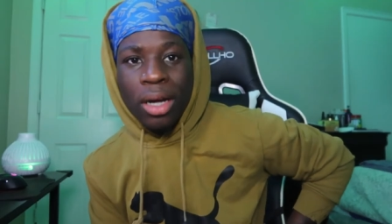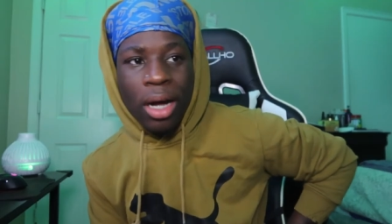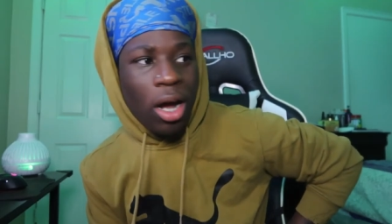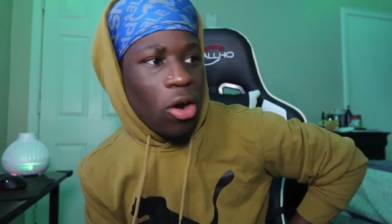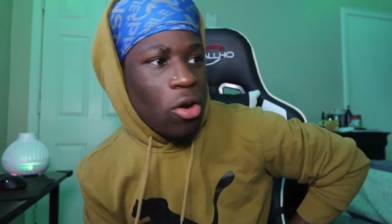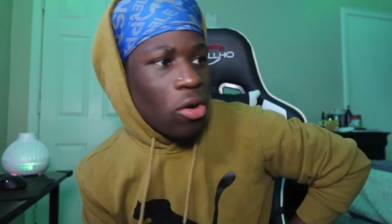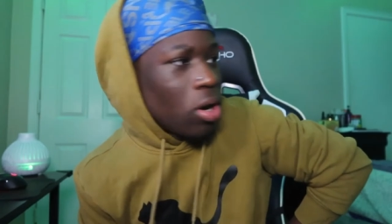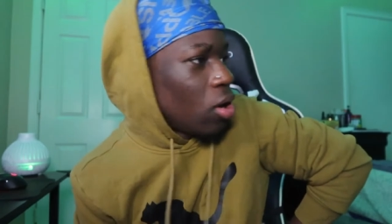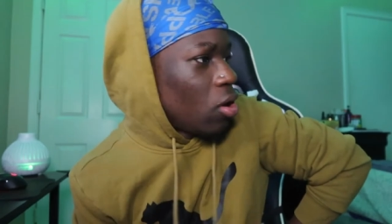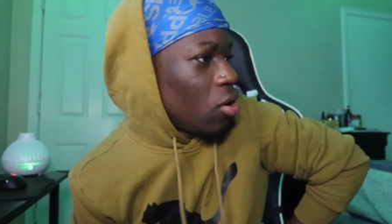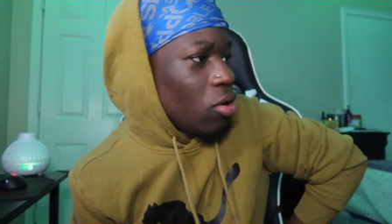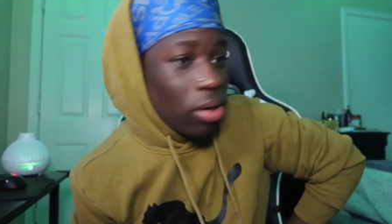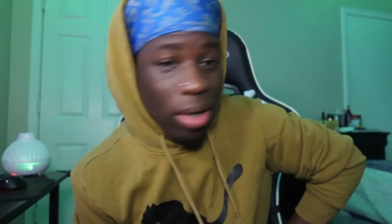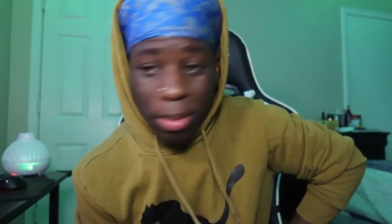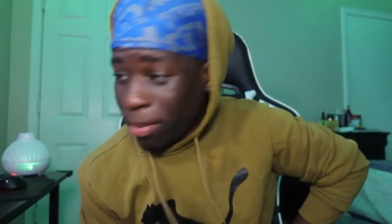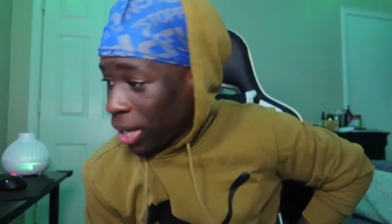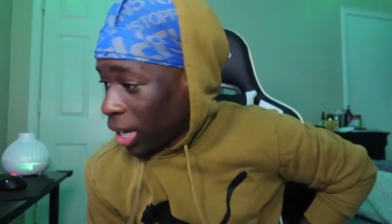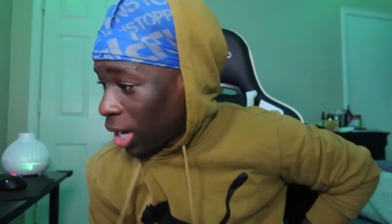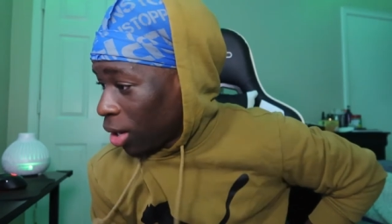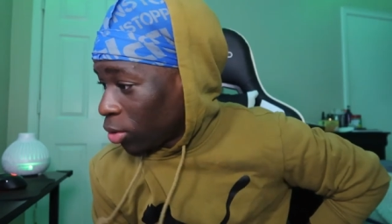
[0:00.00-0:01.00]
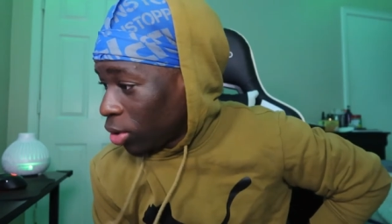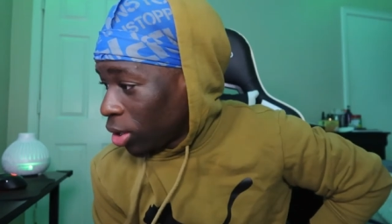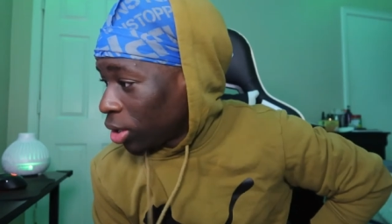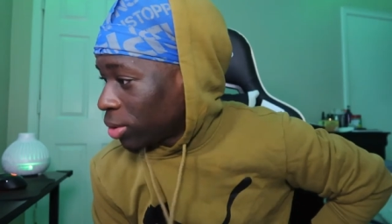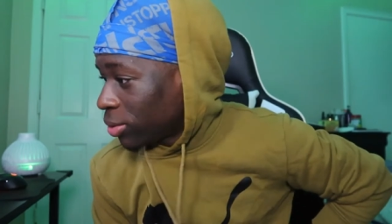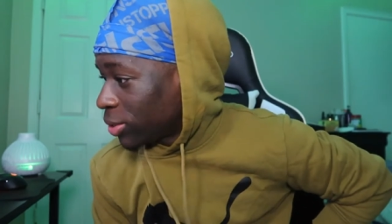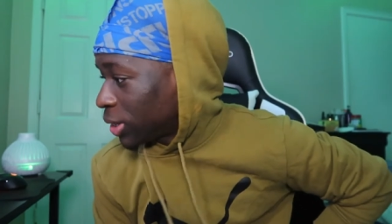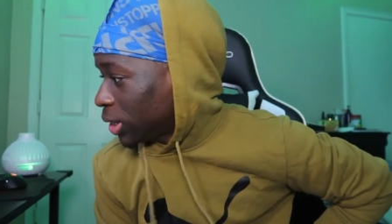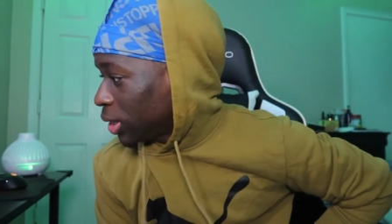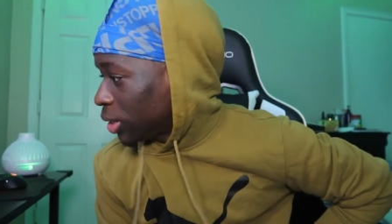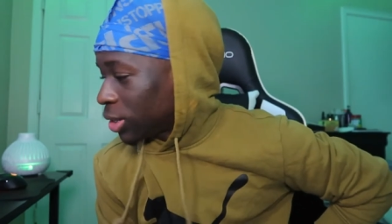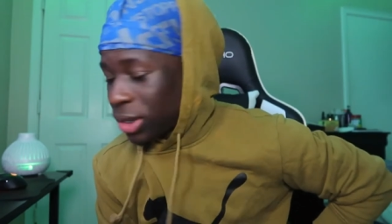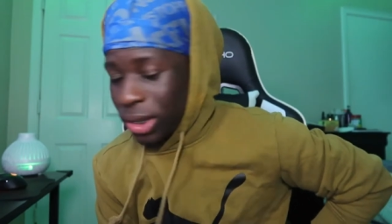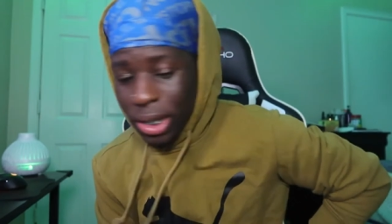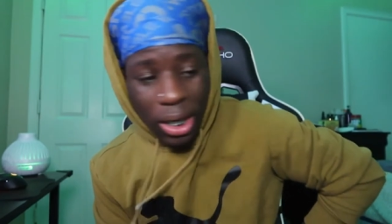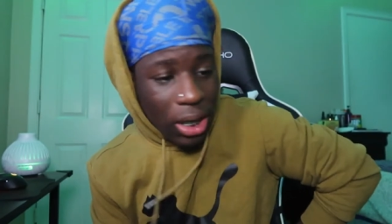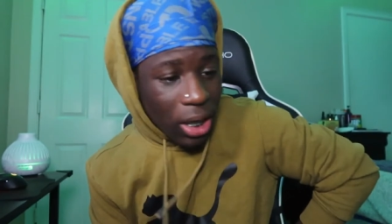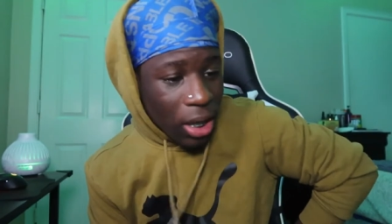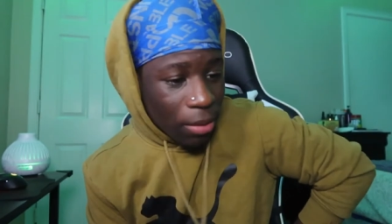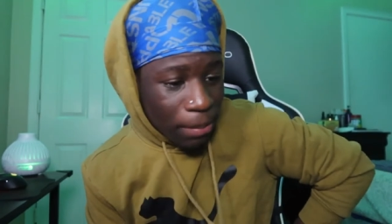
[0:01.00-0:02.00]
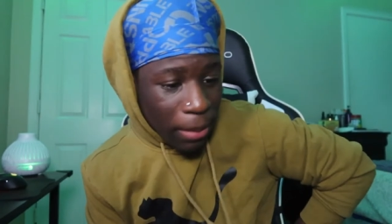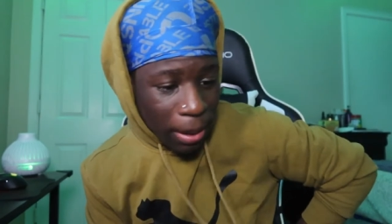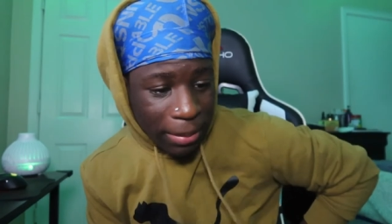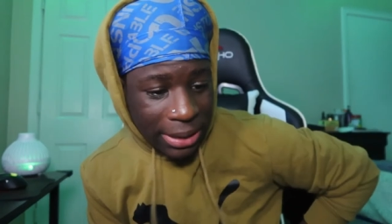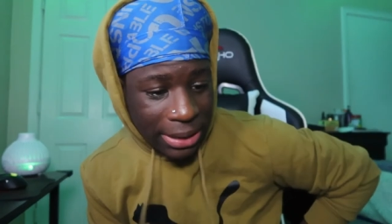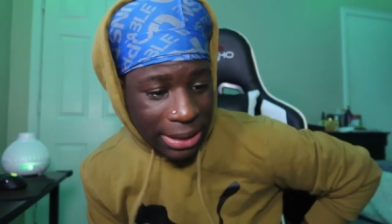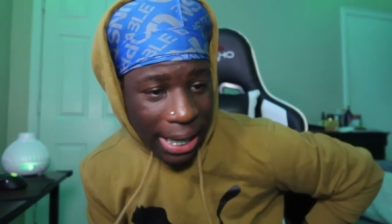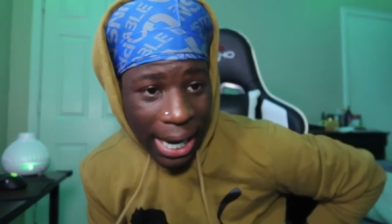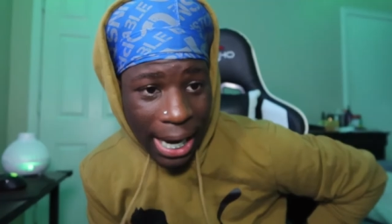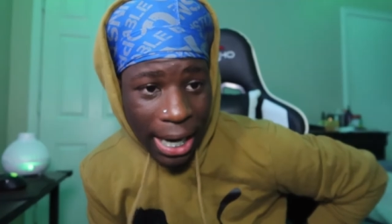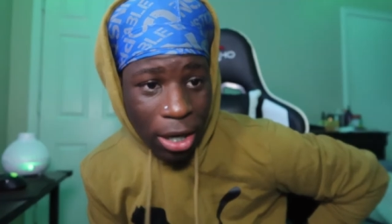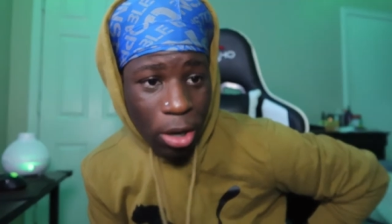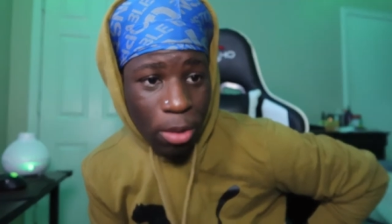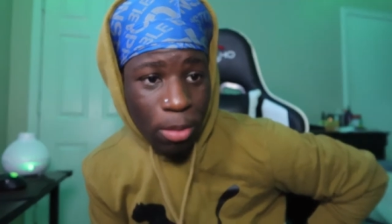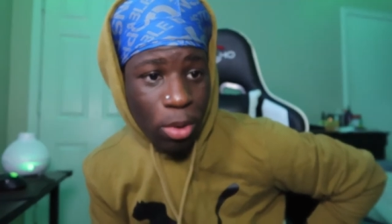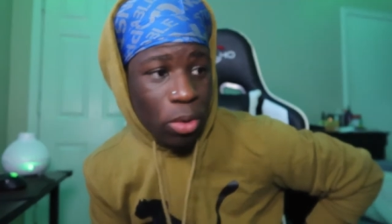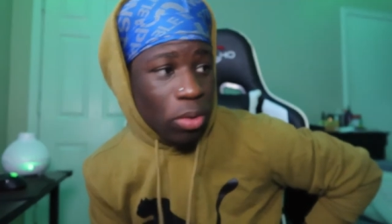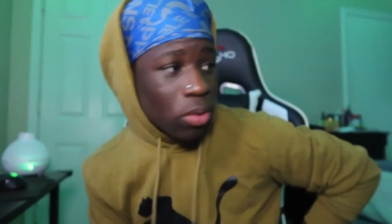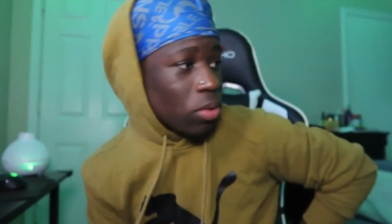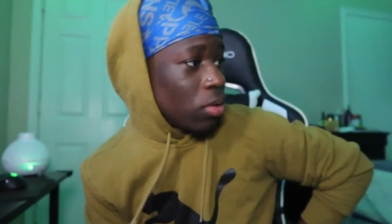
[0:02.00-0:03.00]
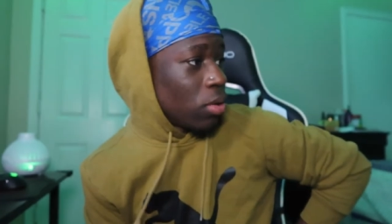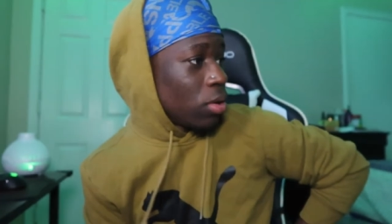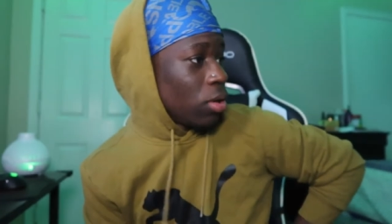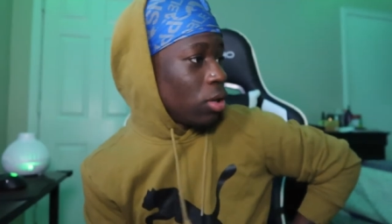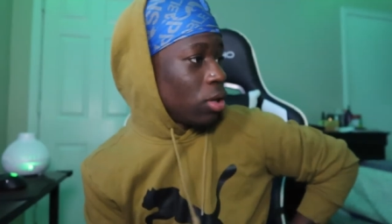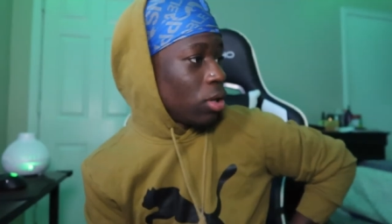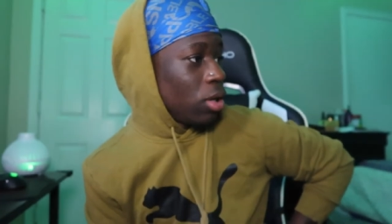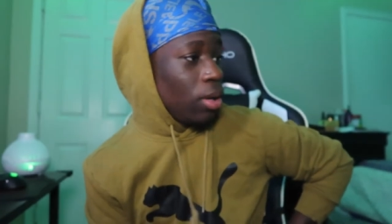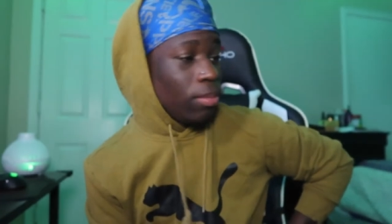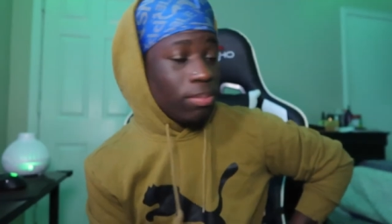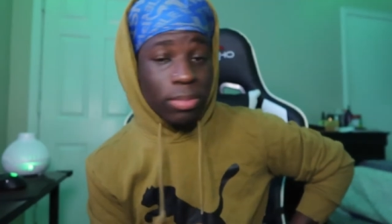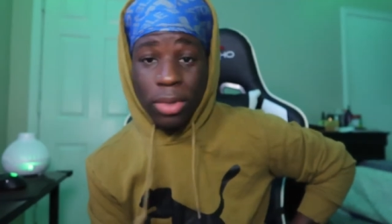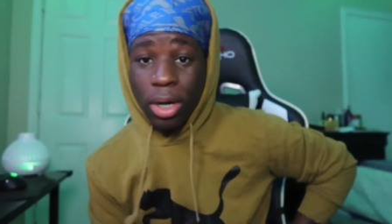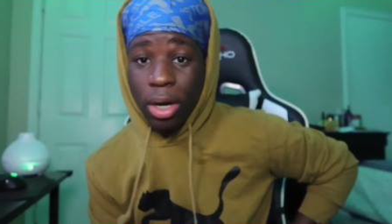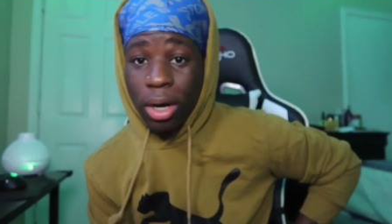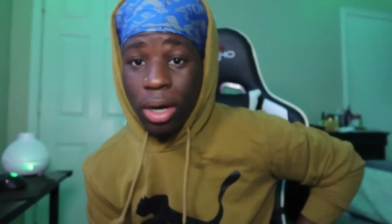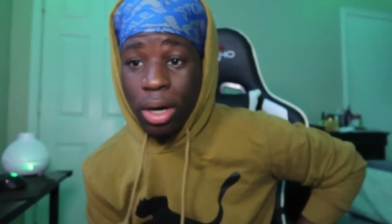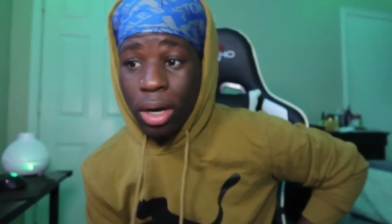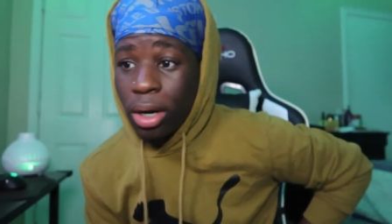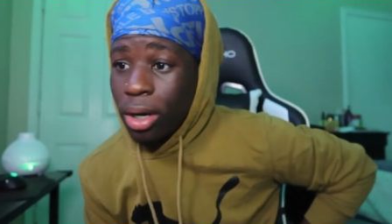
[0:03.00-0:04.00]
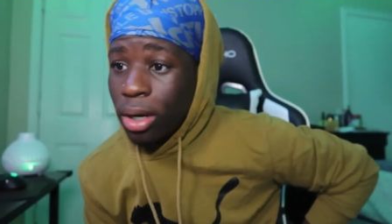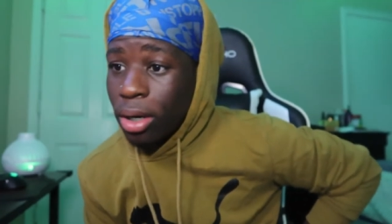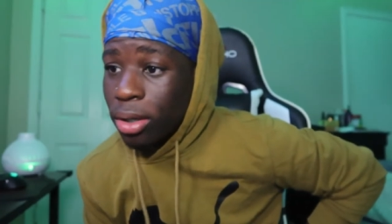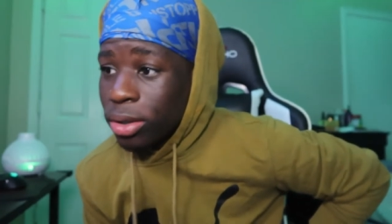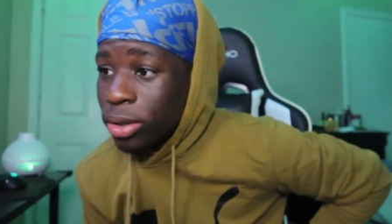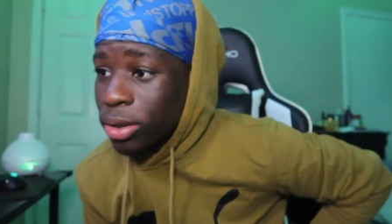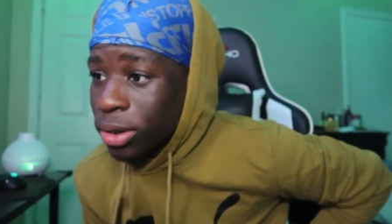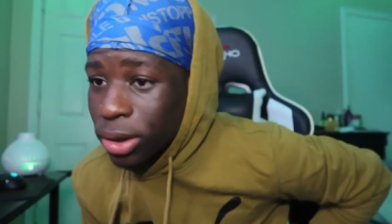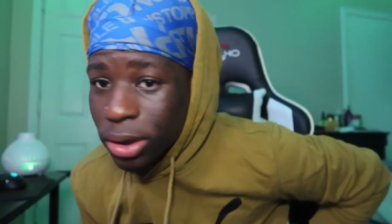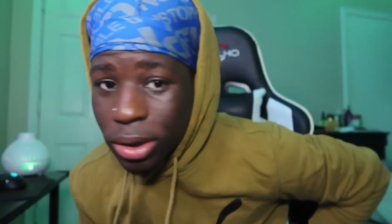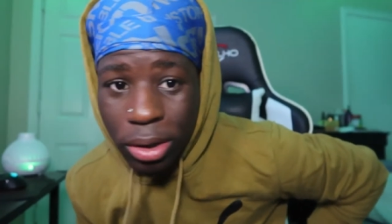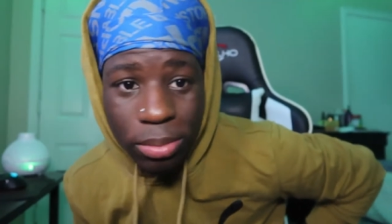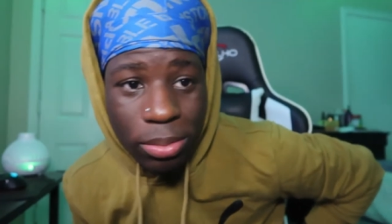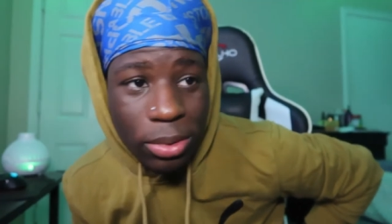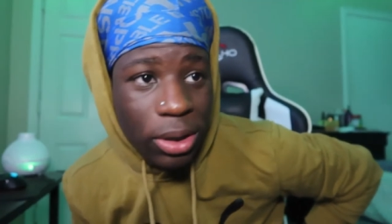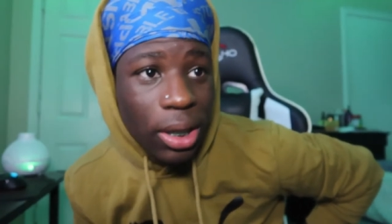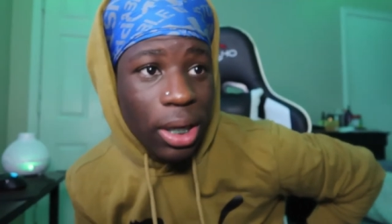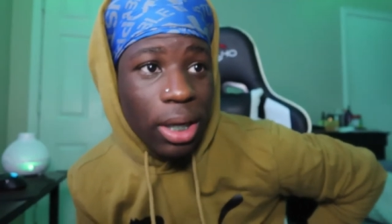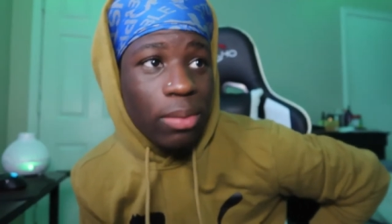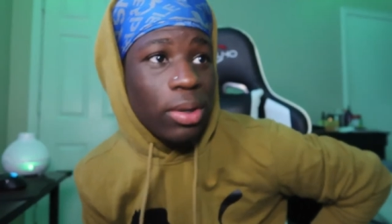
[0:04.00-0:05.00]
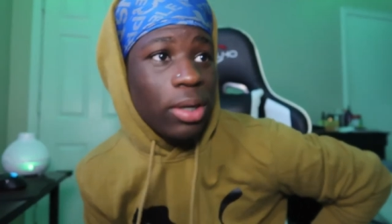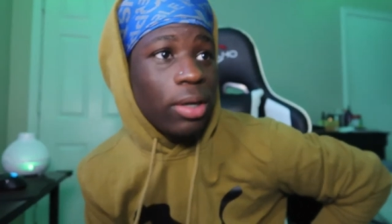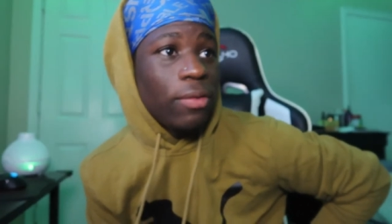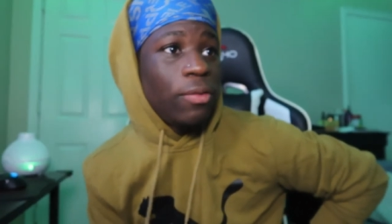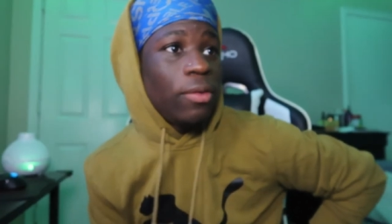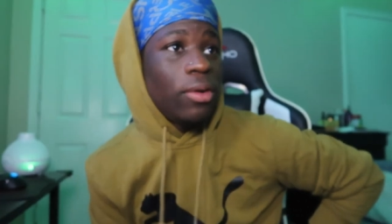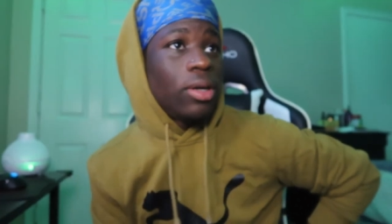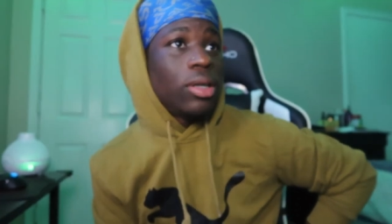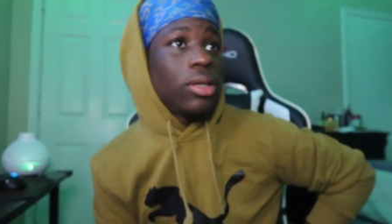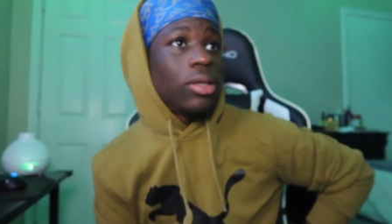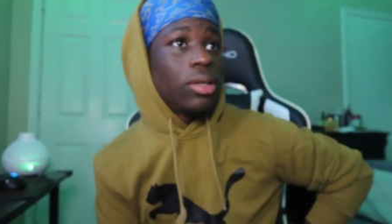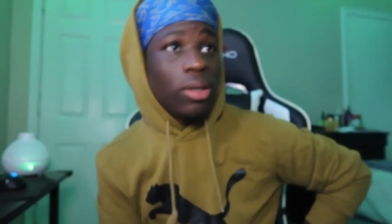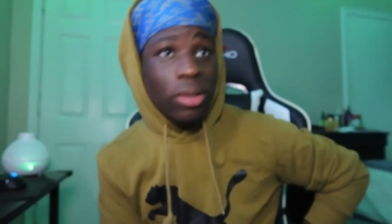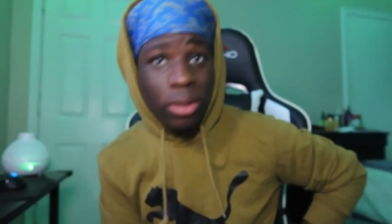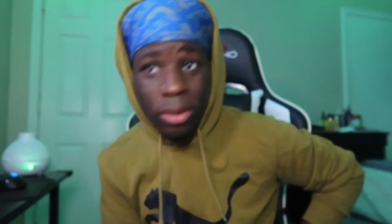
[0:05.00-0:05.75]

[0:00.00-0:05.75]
I don't, man, I don't look, she, she ain't even by my side no more. I'm, oh shit, I'm just like, what the fuck to do?